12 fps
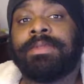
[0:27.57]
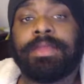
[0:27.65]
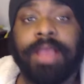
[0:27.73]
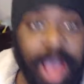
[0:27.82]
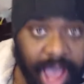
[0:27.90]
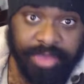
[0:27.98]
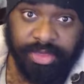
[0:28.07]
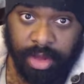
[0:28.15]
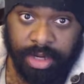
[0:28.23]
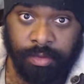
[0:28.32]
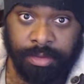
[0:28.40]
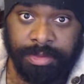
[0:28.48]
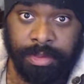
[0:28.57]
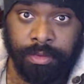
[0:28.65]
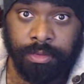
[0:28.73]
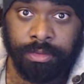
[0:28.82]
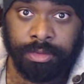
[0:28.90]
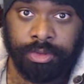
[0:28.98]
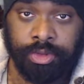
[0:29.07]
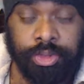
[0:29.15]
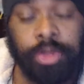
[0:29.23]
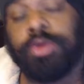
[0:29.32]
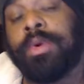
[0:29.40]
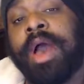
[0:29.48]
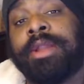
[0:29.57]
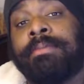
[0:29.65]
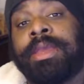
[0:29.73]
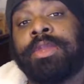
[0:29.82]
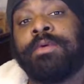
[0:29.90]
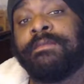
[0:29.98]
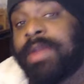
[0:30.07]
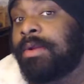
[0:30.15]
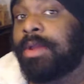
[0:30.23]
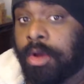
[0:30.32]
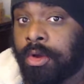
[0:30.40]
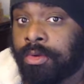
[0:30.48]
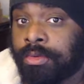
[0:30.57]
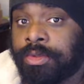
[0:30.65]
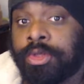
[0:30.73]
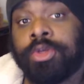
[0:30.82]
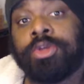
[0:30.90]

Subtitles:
I thought it would be cool to show you how to make your very own